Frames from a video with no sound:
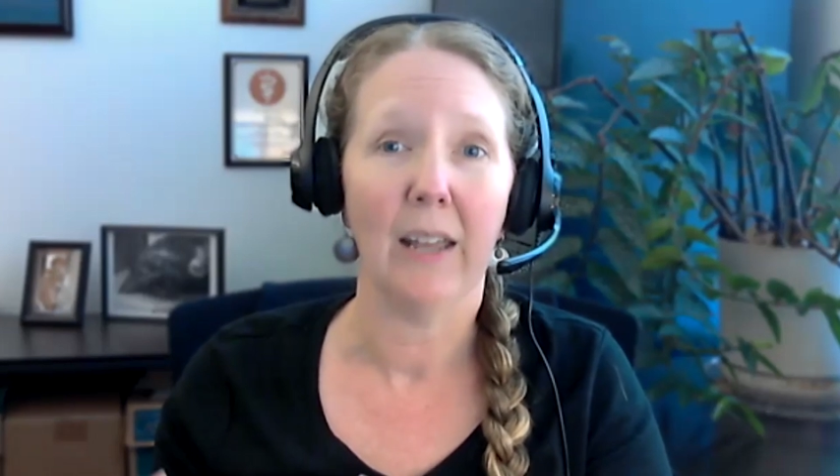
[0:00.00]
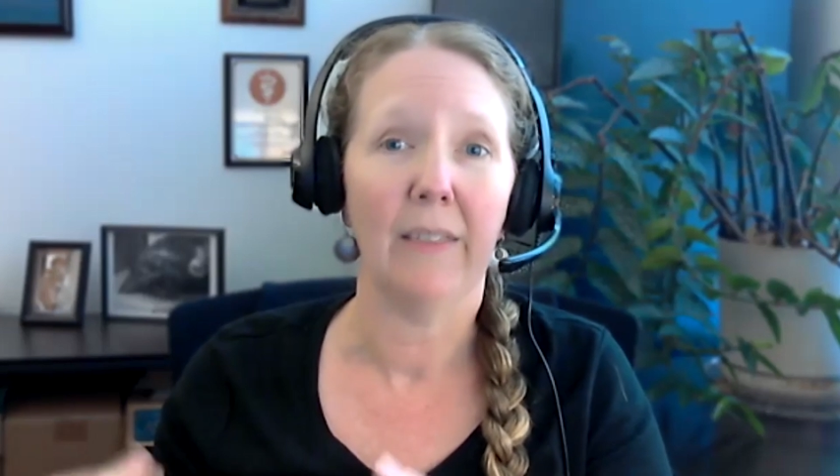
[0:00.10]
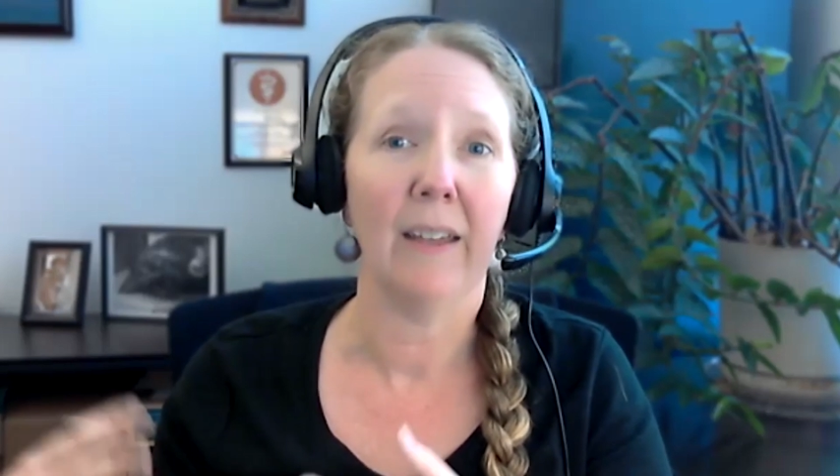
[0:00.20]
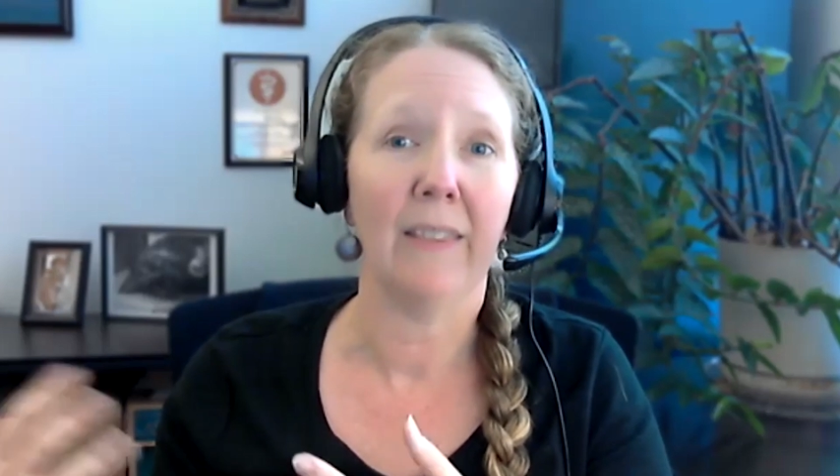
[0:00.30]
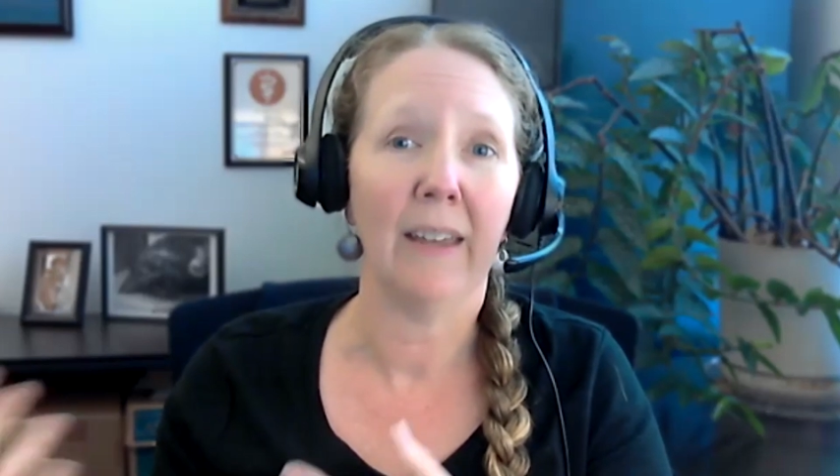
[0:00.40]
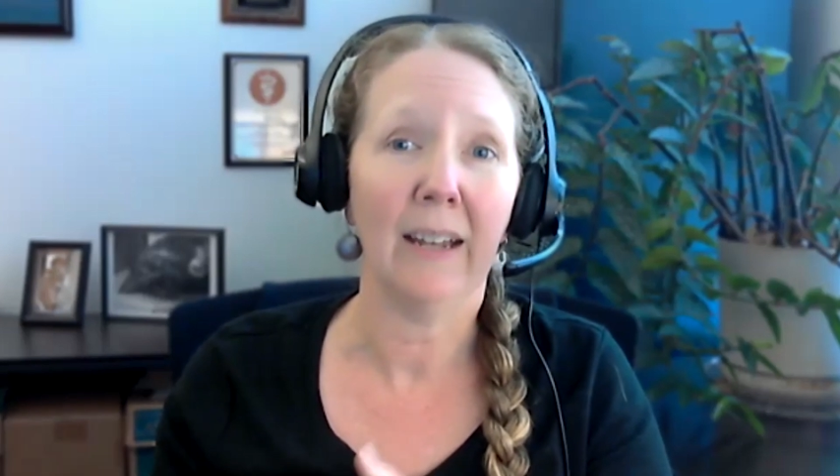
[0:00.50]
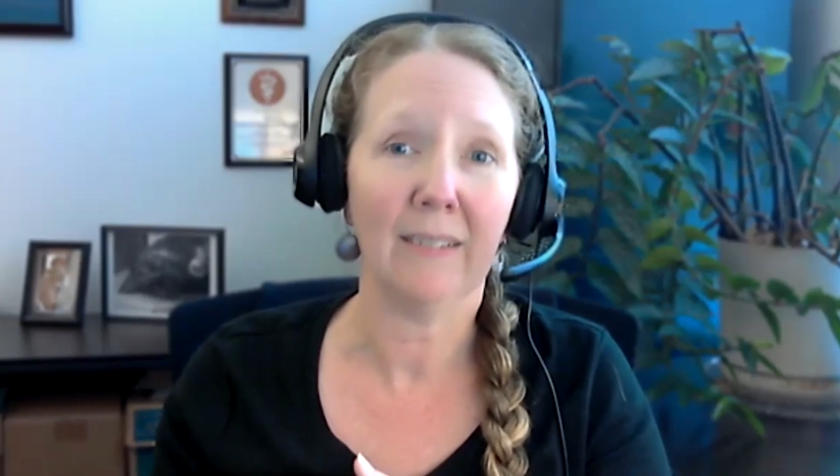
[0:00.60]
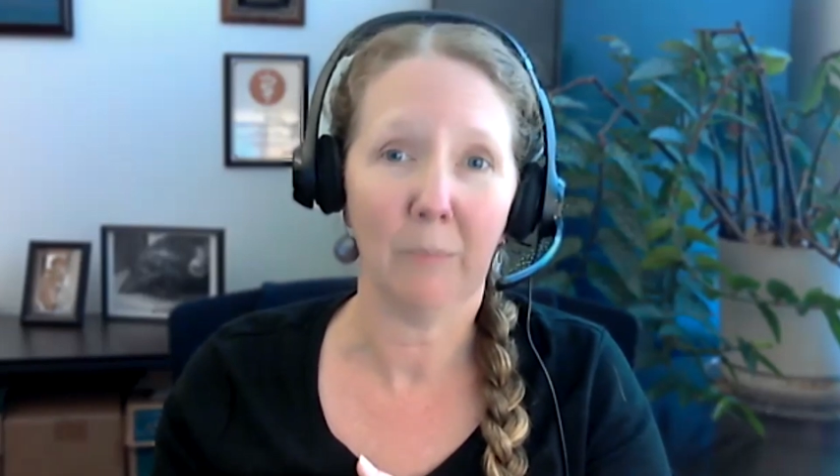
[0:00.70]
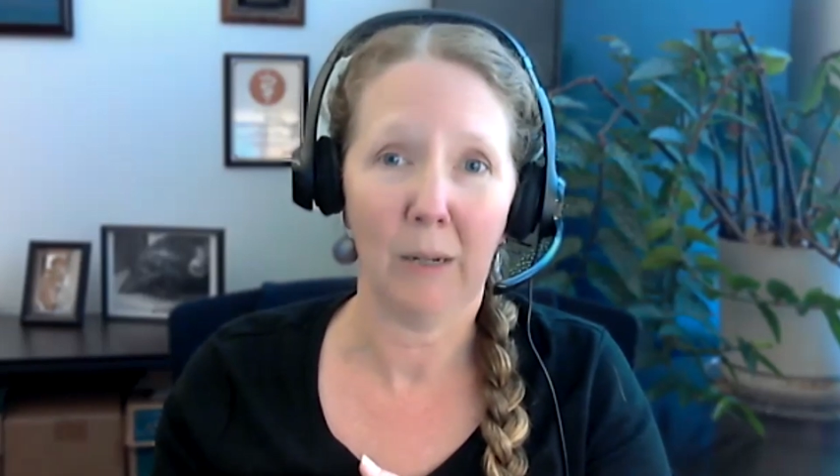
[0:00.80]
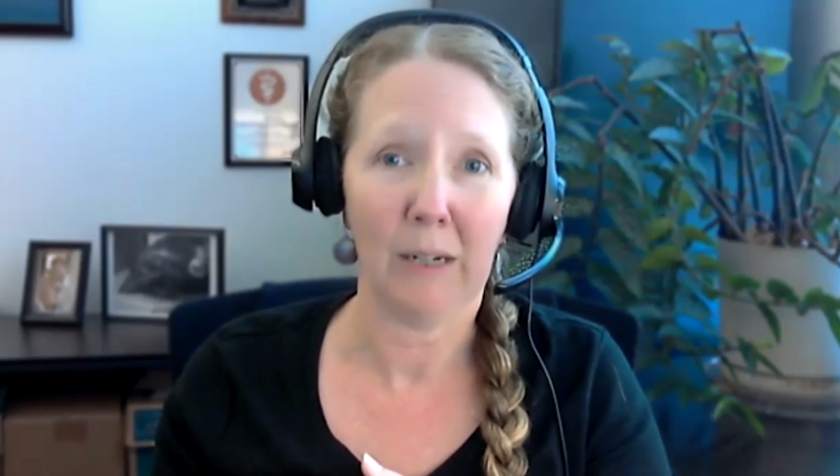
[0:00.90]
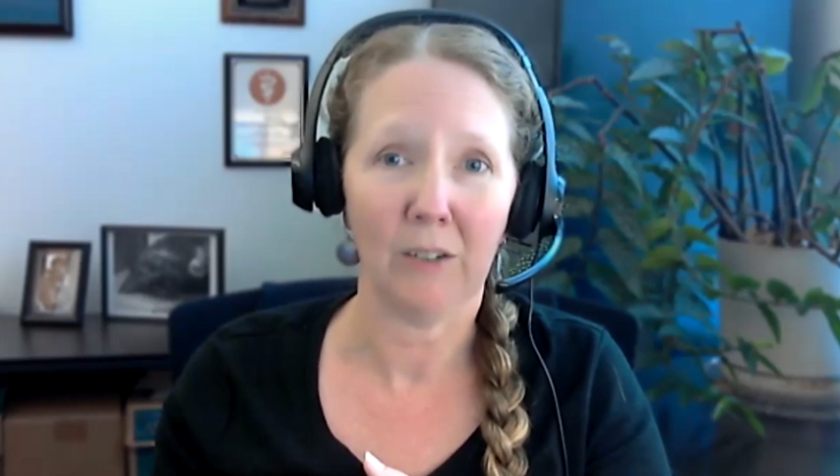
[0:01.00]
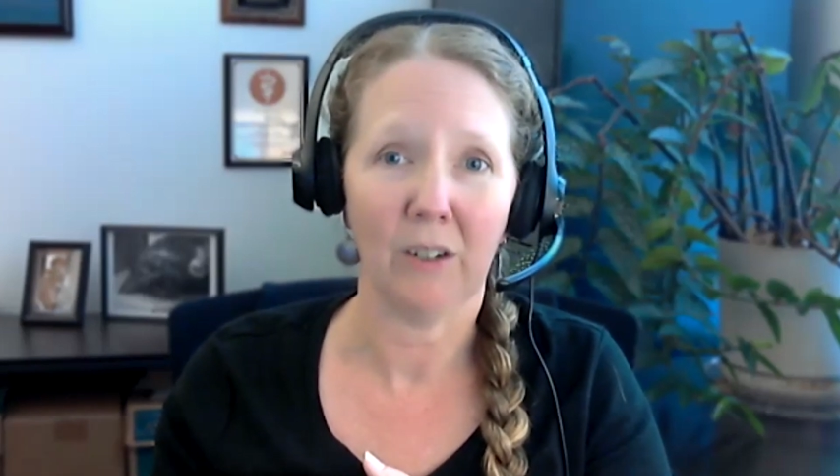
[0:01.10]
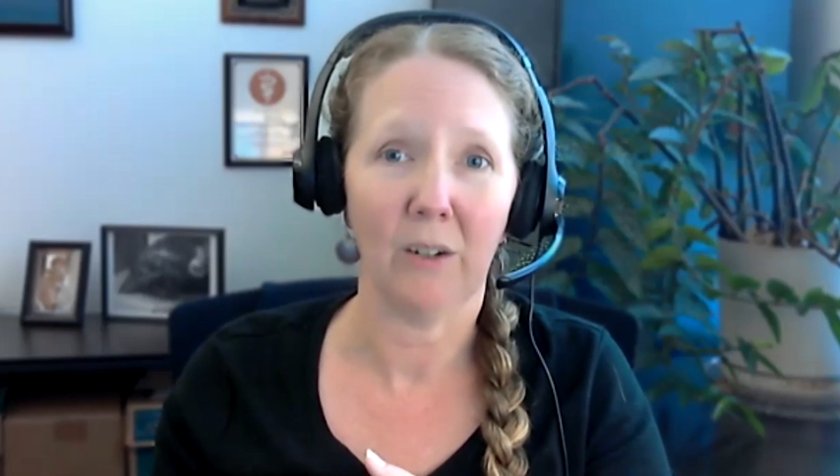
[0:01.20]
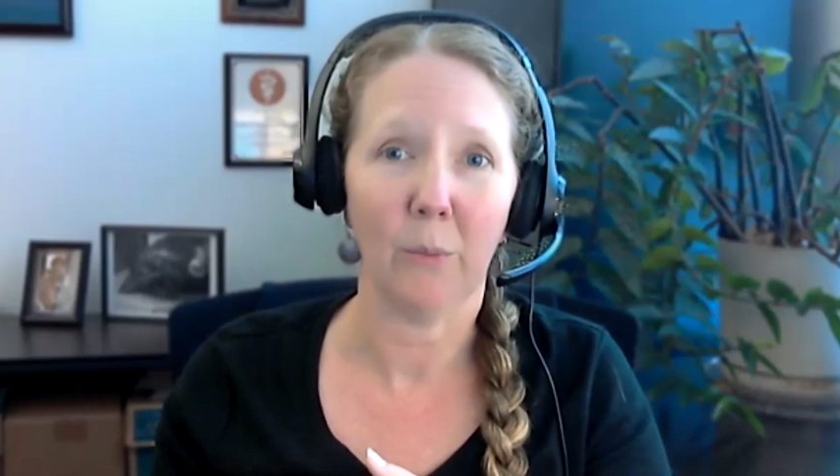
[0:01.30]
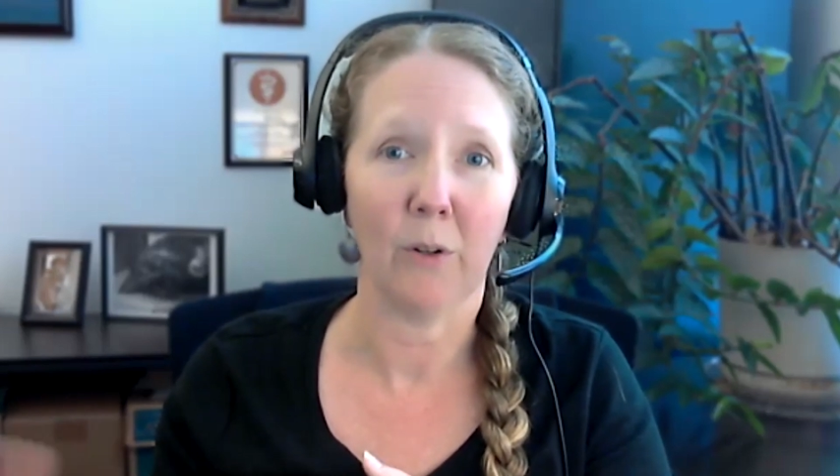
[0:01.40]
then that's a
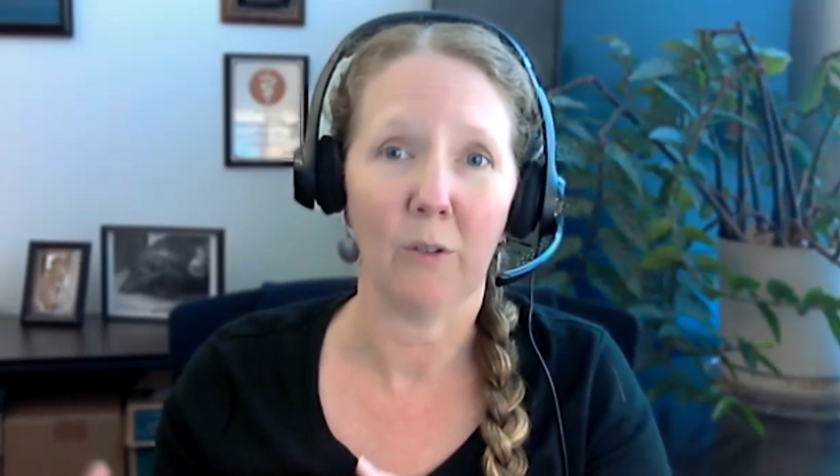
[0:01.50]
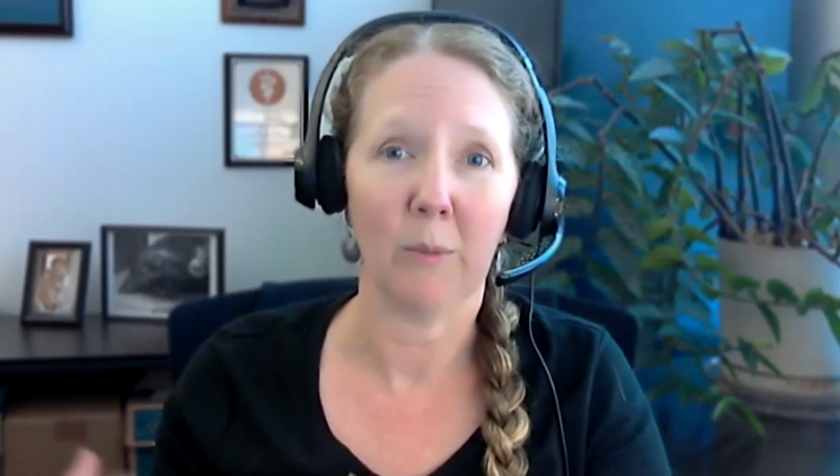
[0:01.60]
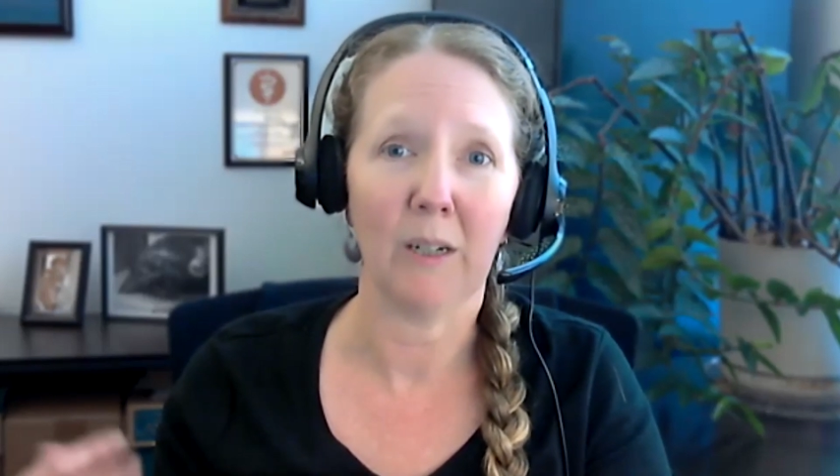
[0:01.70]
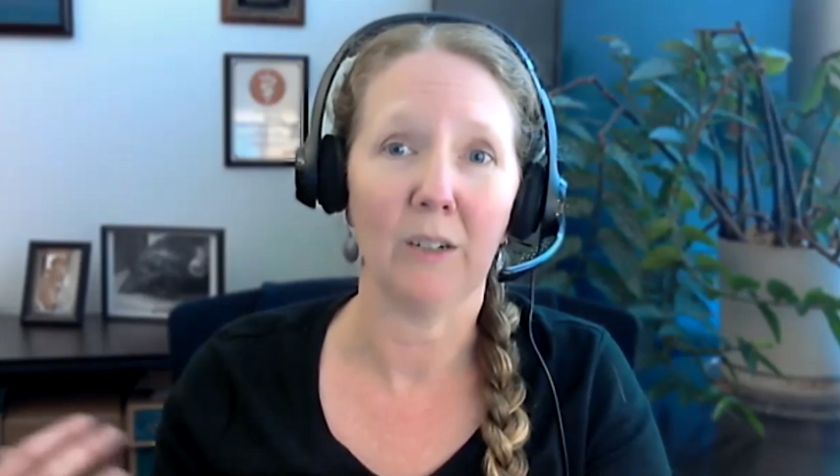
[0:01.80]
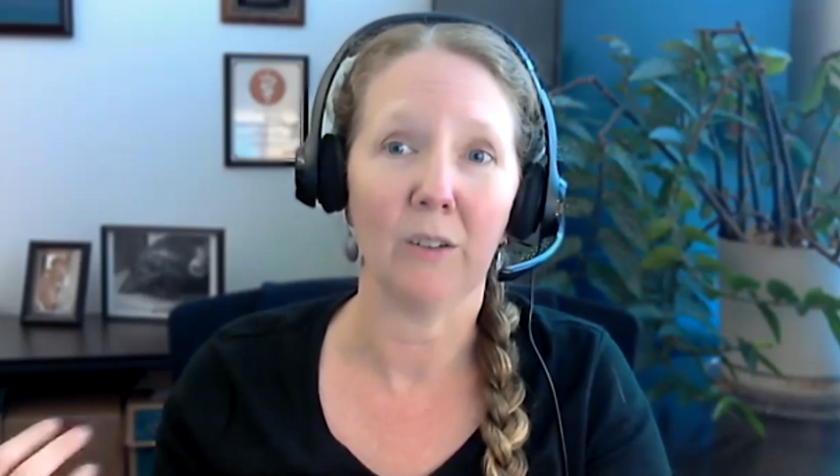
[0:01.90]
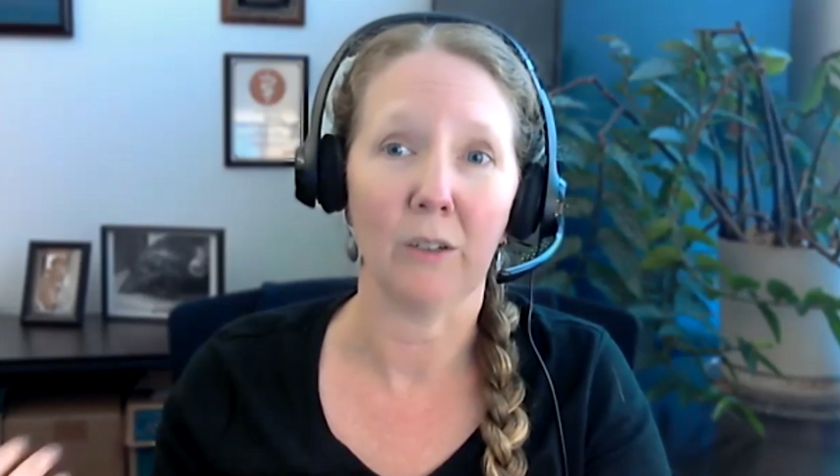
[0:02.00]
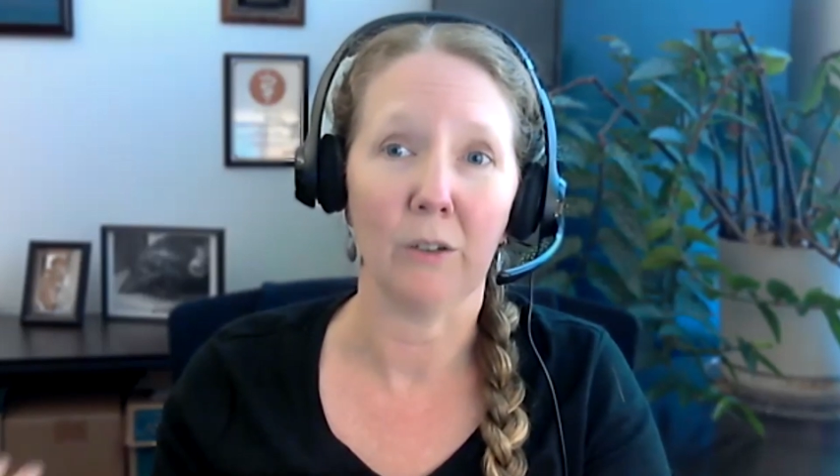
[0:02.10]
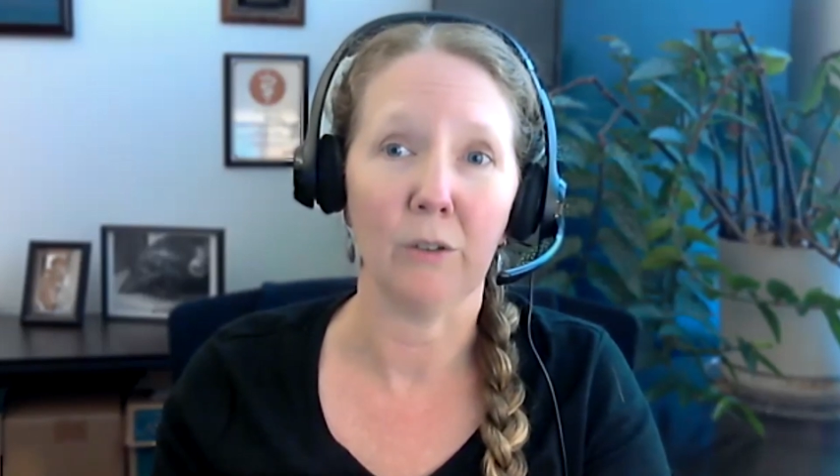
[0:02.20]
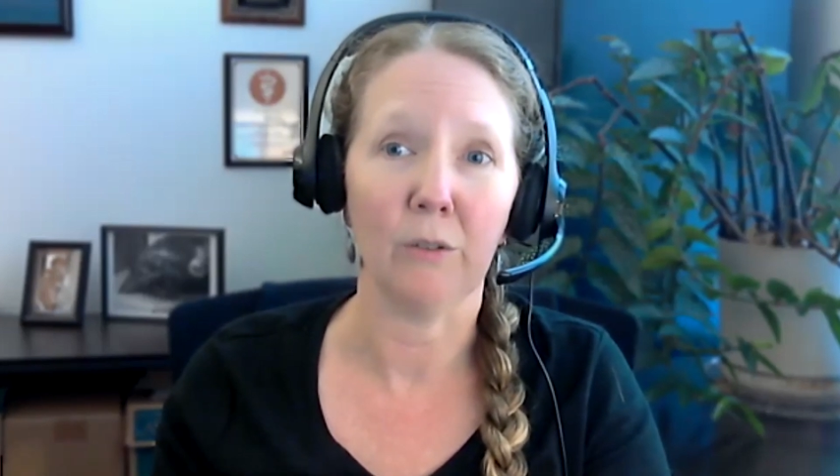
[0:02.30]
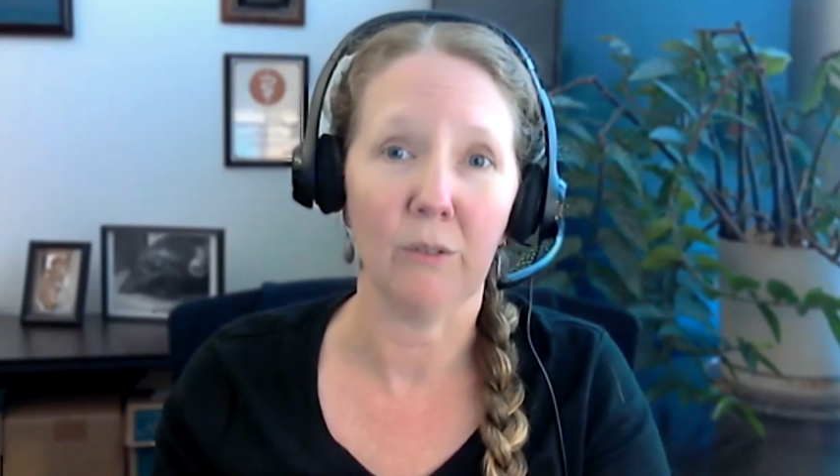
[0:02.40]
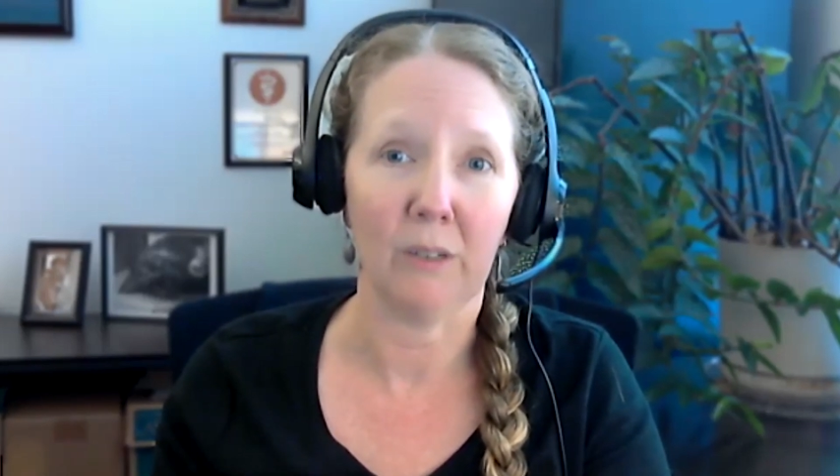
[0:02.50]
patient where we potentially do